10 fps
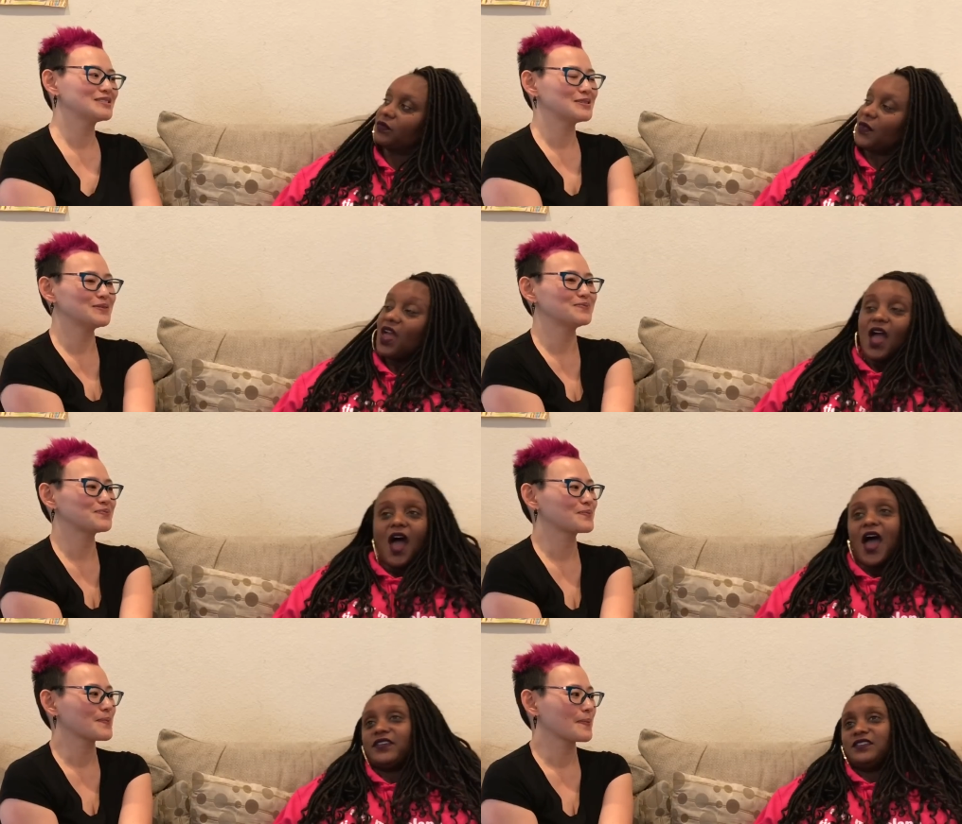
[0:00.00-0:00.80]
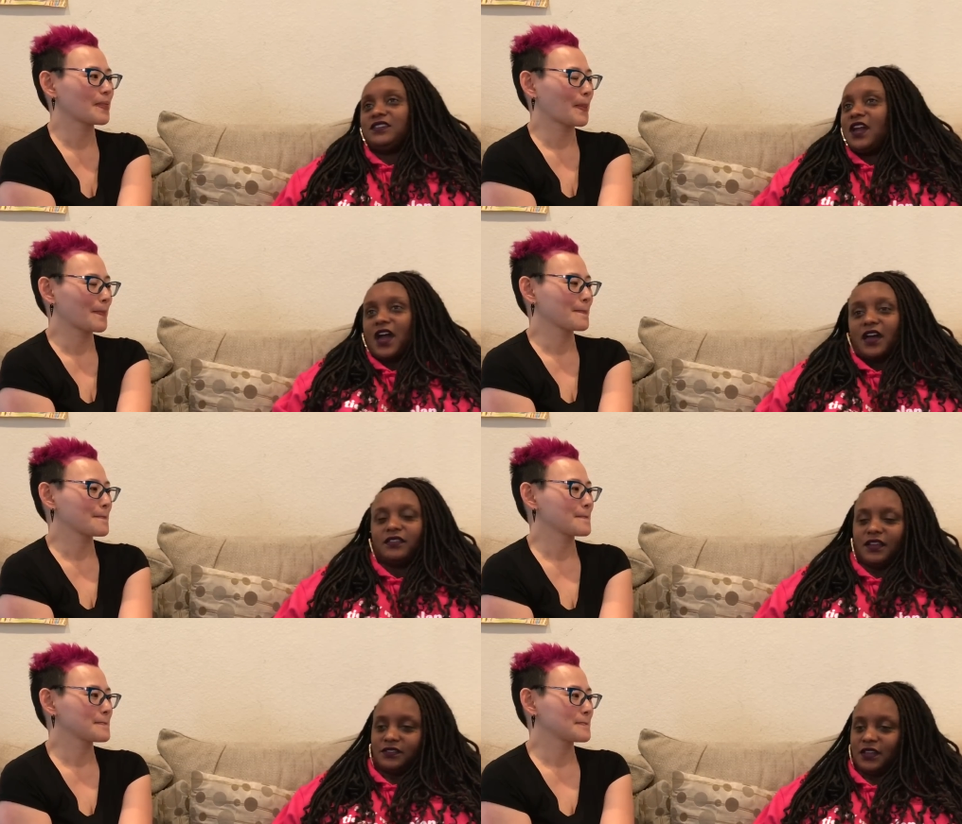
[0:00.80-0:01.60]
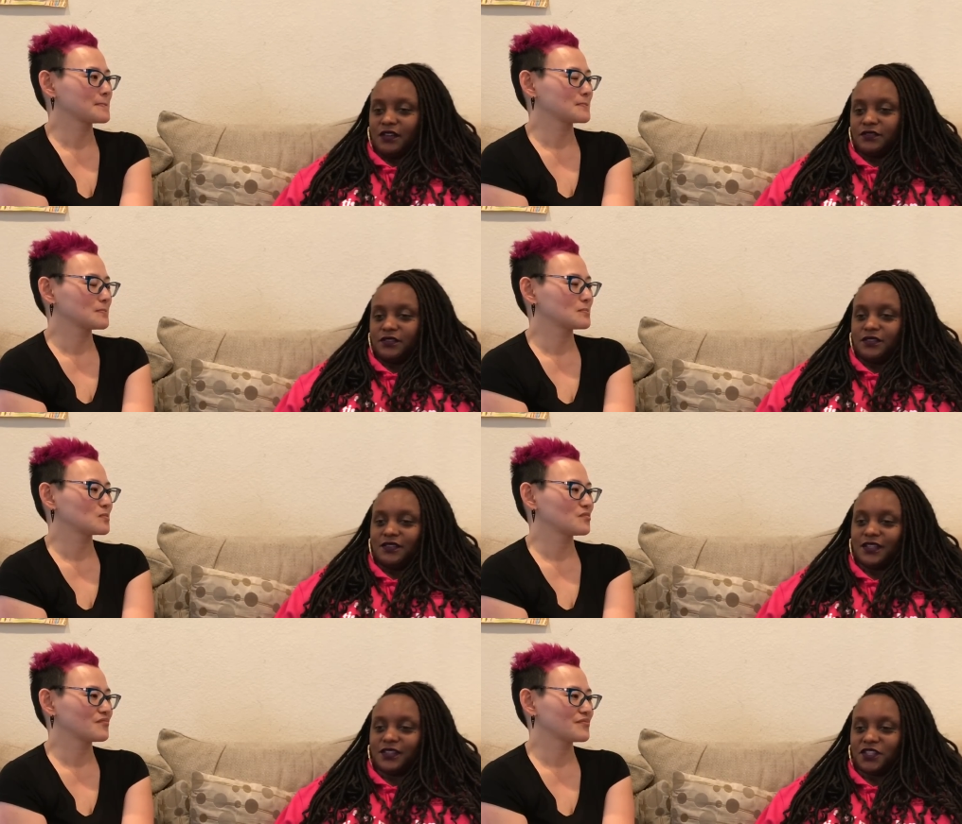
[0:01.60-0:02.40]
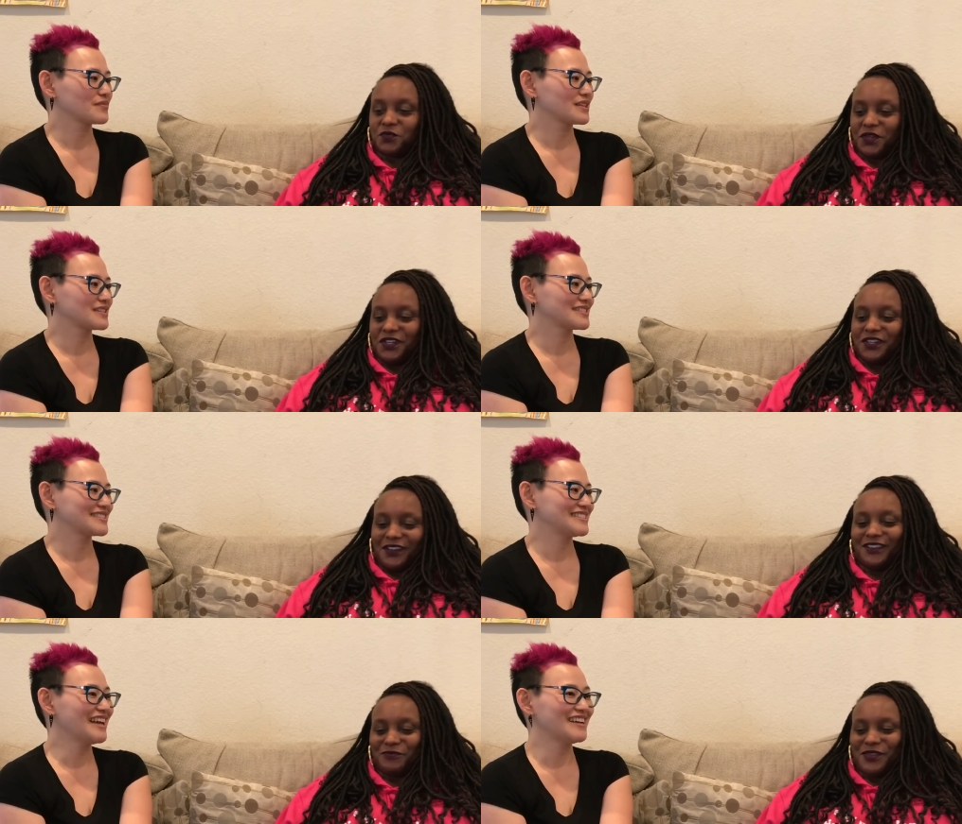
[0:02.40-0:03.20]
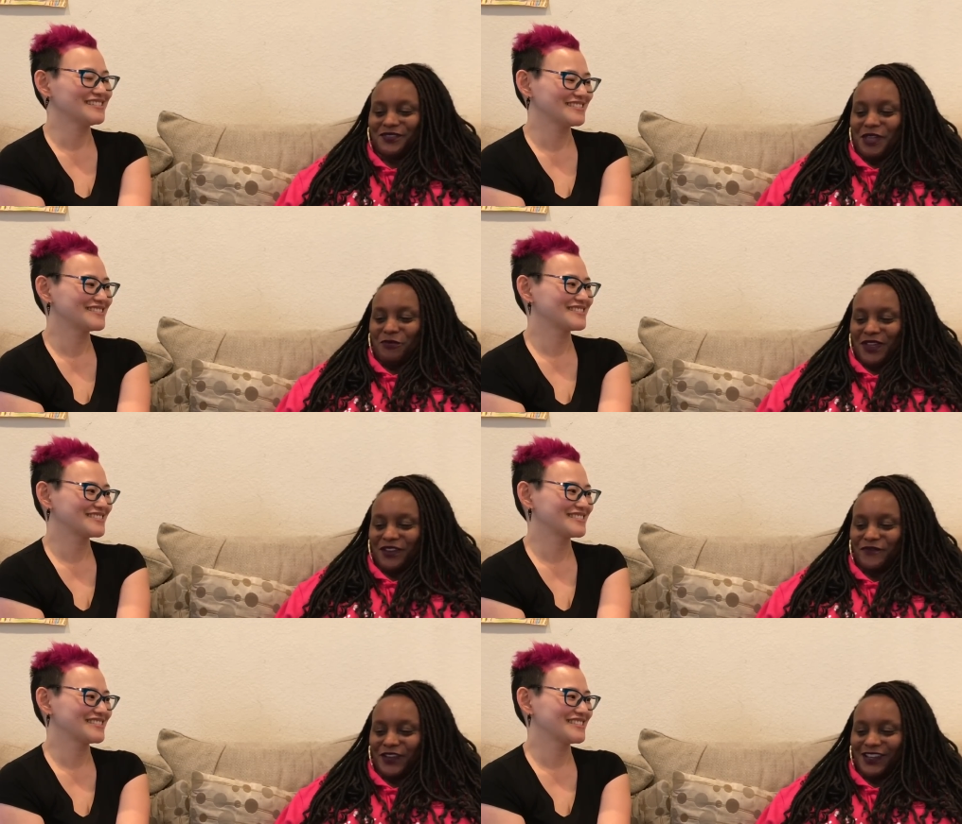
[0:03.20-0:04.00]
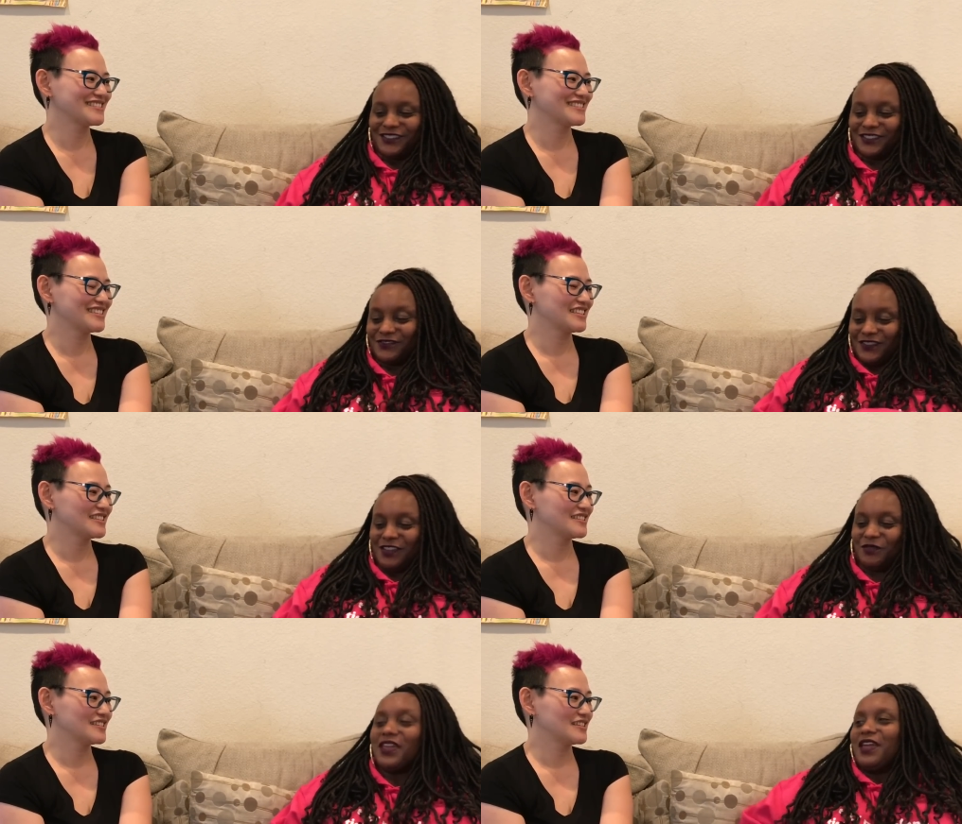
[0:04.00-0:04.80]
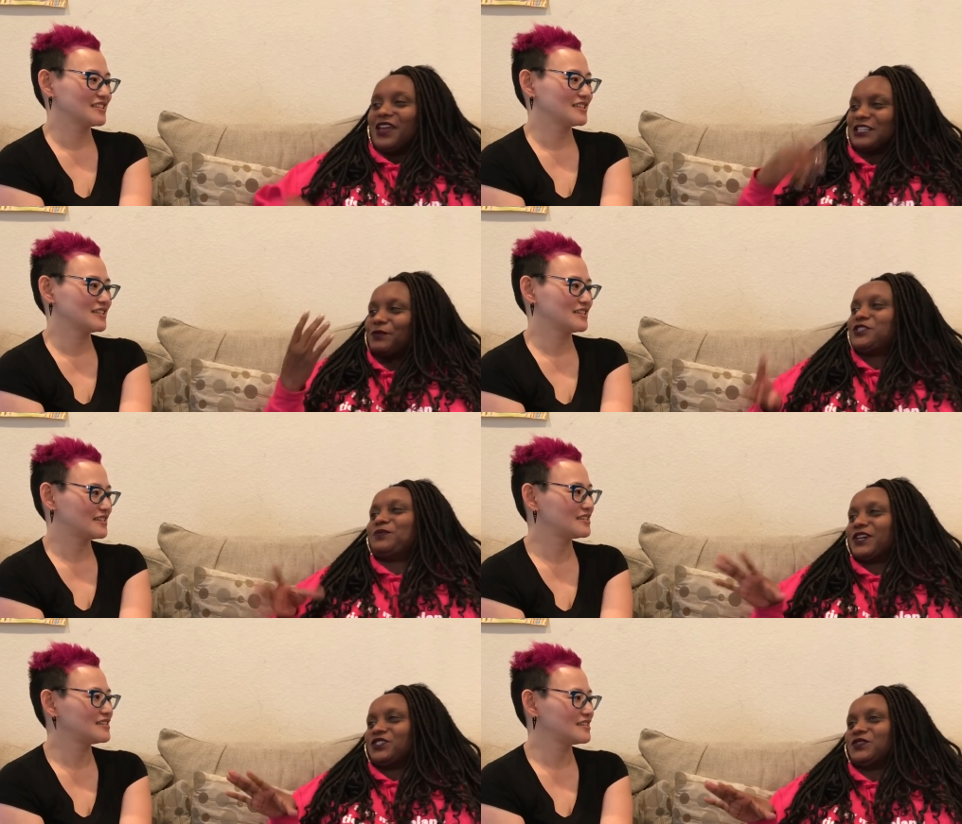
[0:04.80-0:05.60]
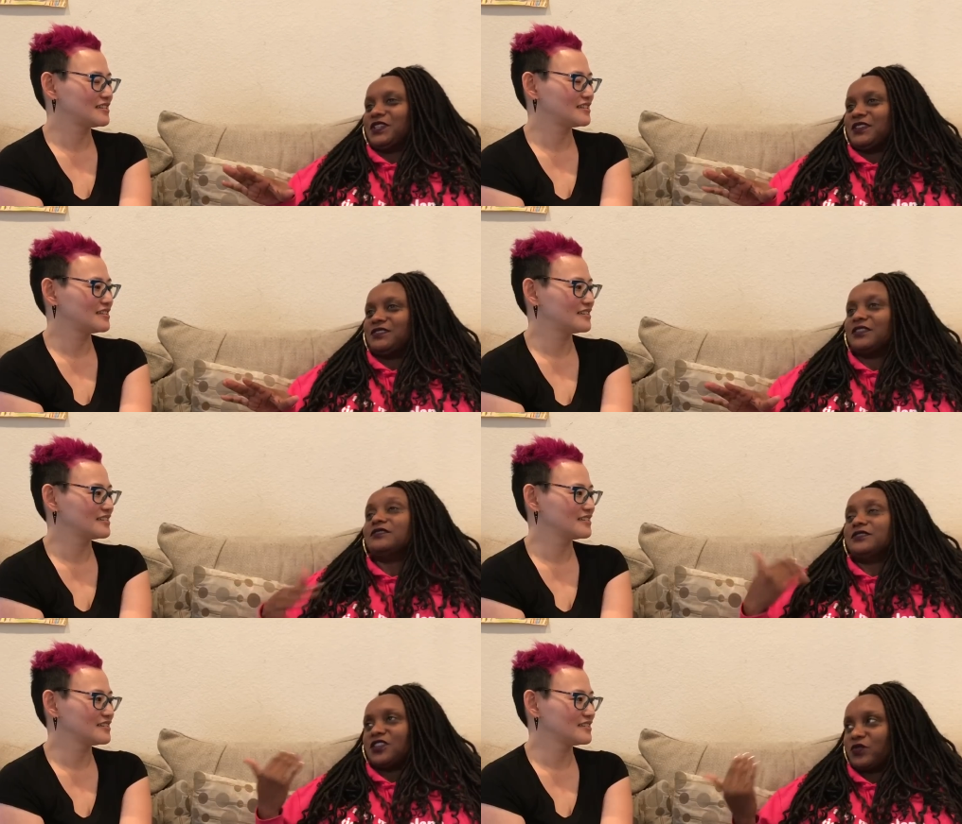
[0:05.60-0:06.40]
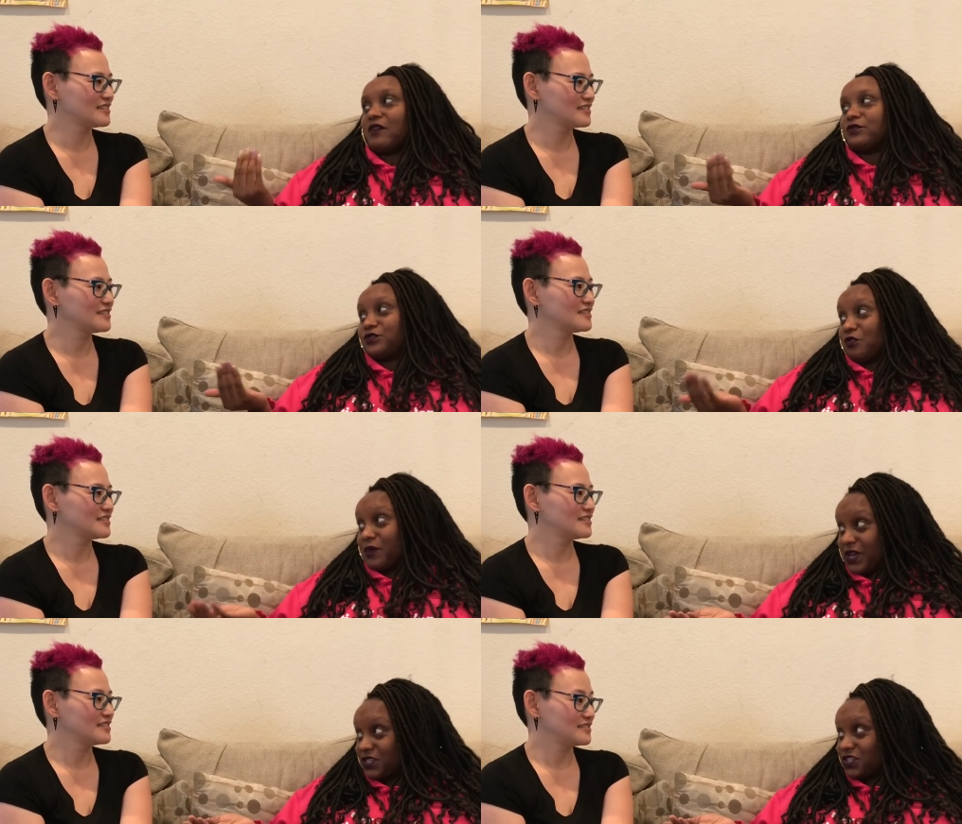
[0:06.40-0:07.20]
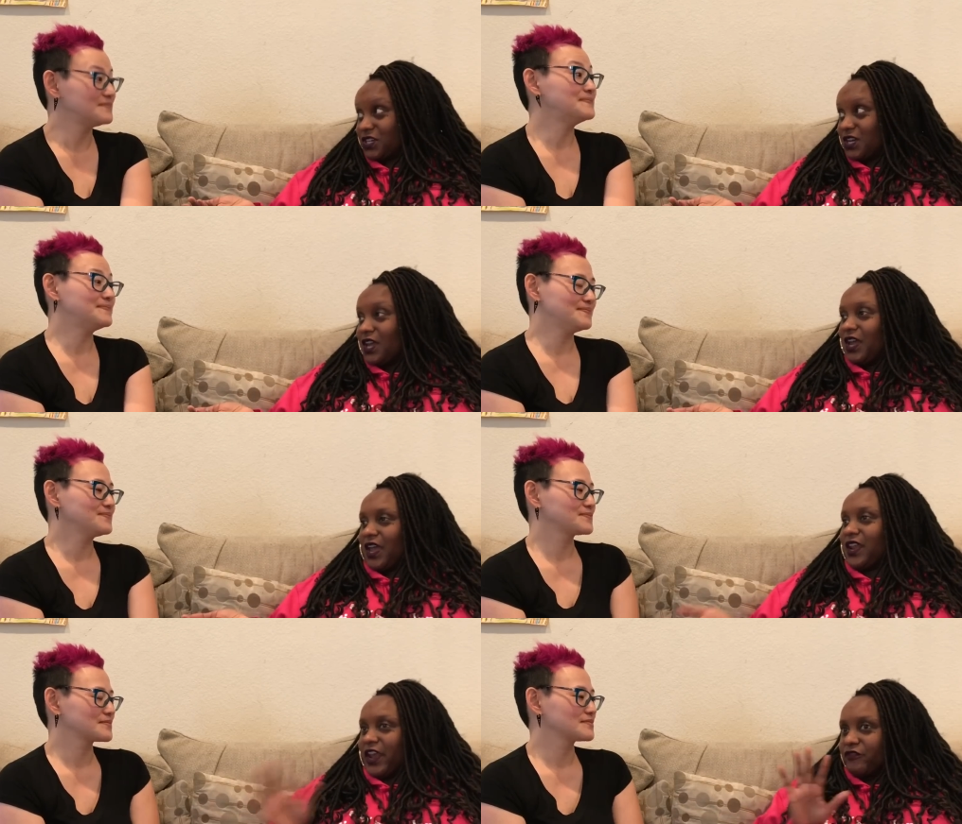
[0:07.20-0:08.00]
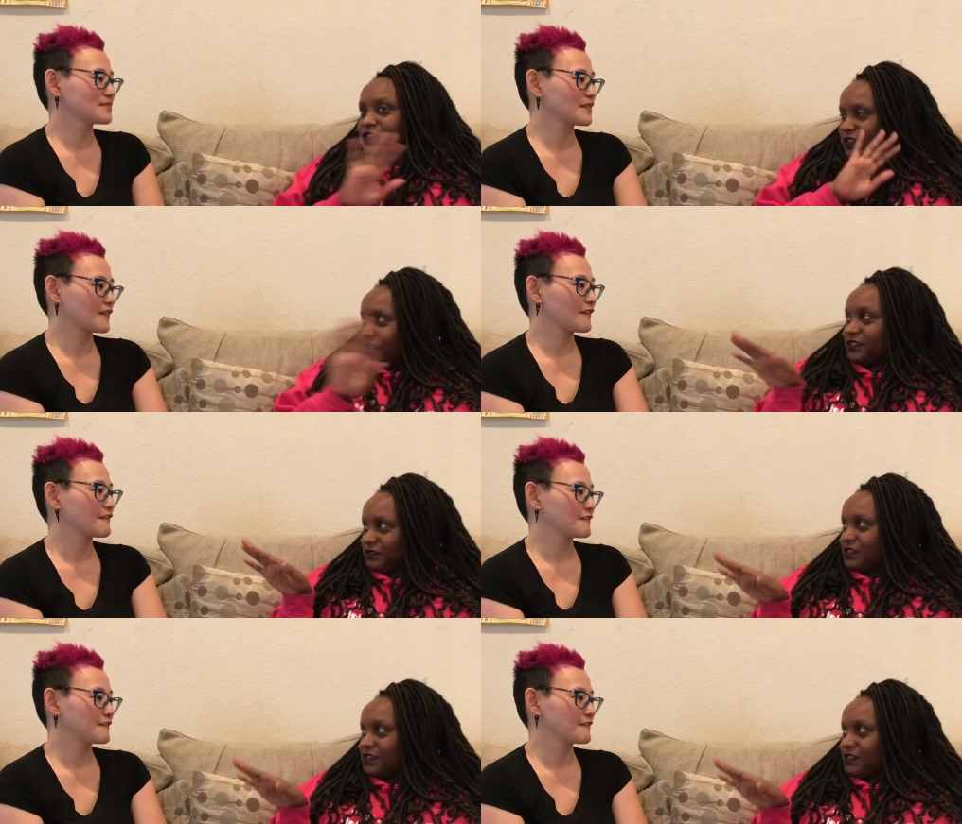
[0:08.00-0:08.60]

Speaker 1: So I yeah, that sounds that sounds pretty good. That'd yeah. be that'd be kind of funny, it, especially because you said since they travel so much mm-hmm. and everything,